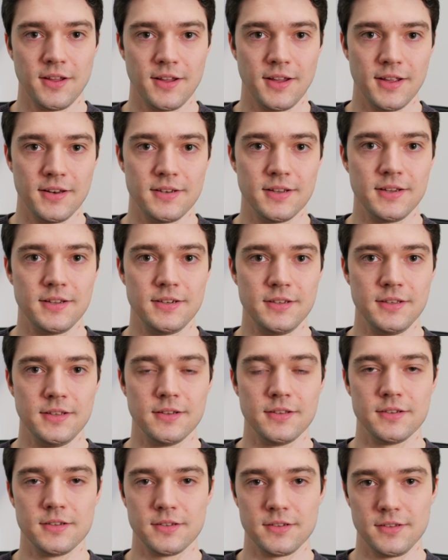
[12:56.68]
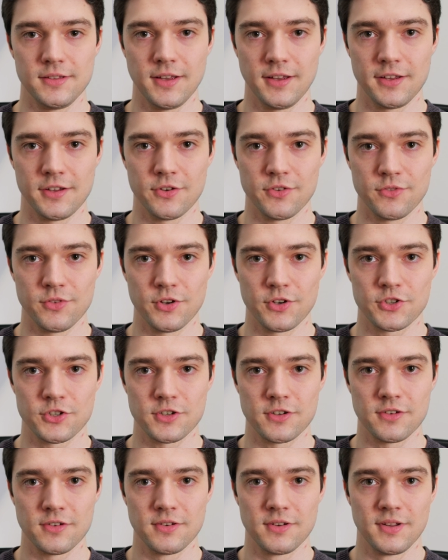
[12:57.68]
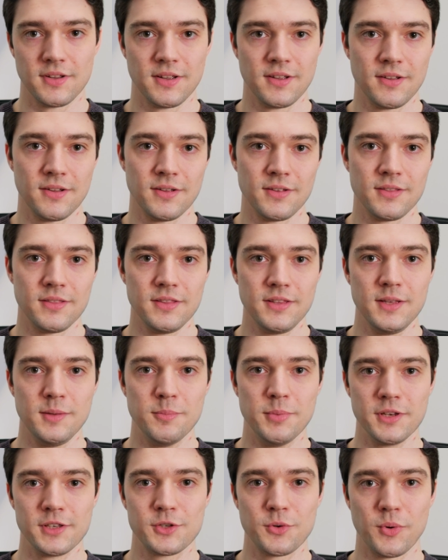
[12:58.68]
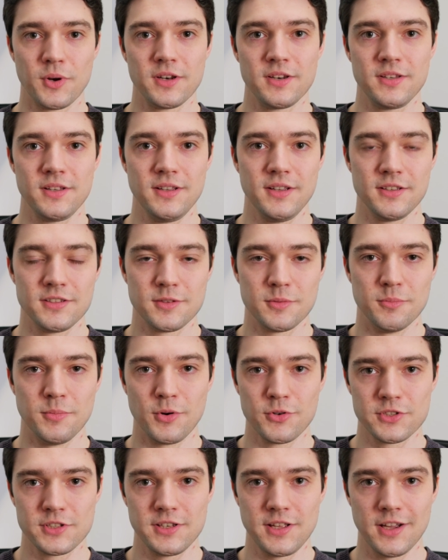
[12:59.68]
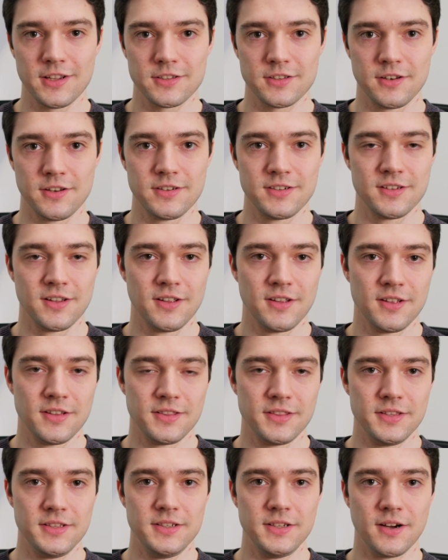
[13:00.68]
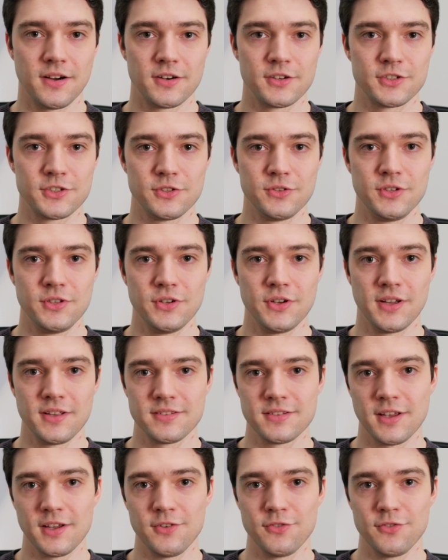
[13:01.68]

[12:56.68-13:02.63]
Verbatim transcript: and AD and DA conversion. The build quality is mostly excellent, the Arc Studio has a